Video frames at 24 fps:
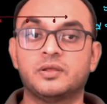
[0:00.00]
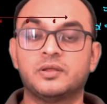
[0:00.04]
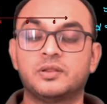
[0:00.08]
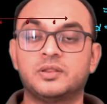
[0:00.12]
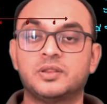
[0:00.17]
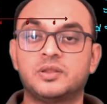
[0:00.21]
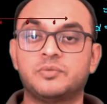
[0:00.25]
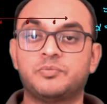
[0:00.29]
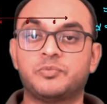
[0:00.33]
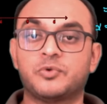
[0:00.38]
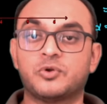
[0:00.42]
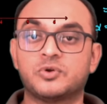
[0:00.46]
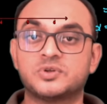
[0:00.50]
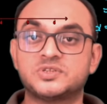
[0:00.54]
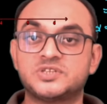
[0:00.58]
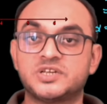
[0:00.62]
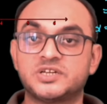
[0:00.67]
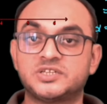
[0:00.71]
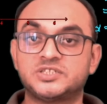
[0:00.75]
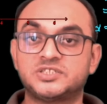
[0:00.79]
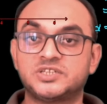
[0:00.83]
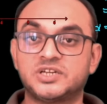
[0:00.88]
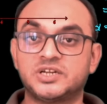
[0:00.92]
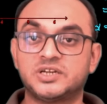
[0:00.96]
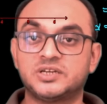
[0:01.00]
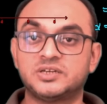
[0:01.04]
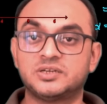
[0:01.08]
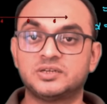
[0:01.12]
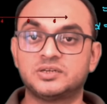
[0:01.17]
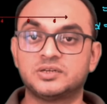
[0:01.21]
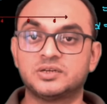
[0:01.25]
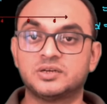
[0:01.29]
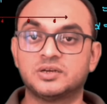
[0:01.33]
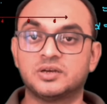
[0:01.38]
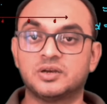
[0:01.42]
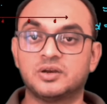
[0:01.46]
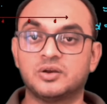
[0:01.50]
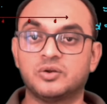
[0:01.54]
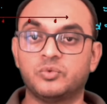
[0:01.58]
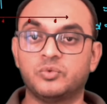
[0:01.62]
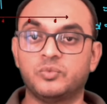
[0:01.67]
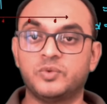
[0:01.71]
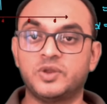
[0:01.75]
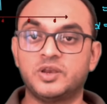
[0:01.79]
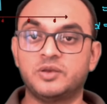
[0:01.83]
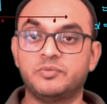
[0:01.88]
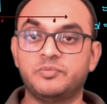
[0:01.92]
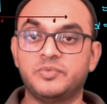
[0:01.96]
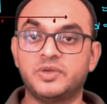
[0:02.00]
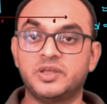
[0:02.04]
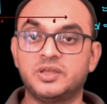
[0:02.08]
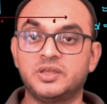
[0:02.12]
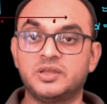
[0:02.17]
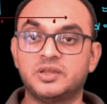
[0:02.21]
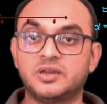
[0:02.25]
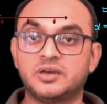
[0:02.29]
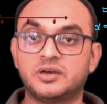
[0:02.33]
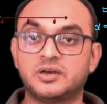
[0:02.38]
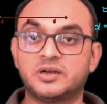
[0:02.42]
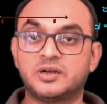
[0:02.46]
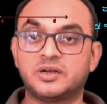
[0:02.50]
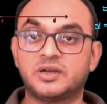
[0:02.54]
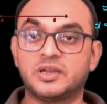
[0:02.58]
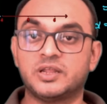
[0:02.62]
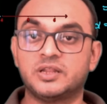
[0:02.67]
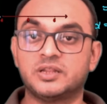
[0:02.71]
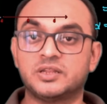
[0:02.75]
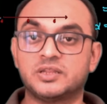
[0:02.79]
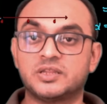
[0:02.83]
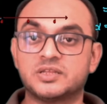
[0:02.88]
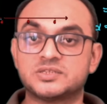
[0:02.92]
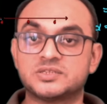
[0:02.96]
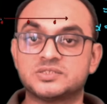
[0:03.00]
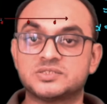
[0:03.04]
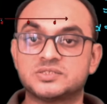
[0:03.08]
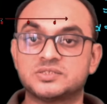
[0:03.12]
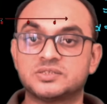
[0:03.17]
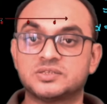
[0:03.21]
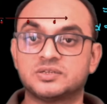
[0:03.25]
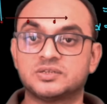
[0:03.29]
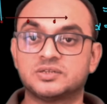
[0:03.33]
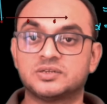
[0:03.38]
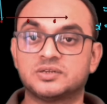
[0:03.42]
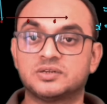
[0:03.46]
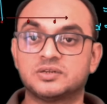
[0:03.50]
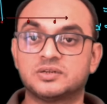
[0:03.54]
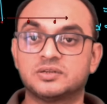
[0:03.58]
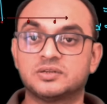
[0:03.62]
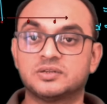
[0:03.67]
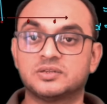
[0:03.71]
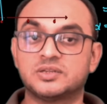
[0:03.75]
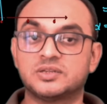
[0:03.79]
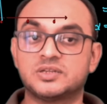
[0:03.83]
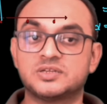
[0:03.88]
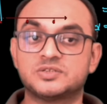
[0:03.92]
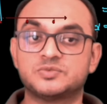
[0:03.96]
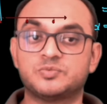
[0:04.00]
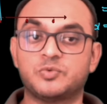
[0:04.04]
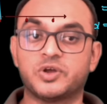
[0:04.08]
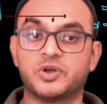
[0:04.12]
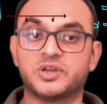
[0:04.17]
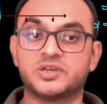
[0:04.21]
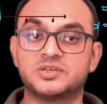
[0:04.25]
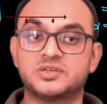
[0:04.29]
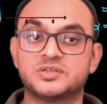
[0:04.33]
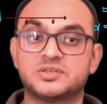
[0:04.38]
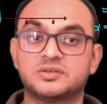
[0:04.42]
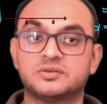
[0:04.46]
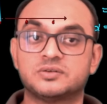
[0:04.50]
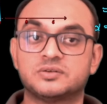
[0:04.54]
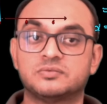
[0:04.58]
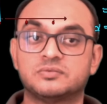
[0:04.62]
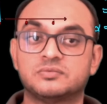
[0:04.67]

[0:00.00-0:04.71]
the projection will be till this point.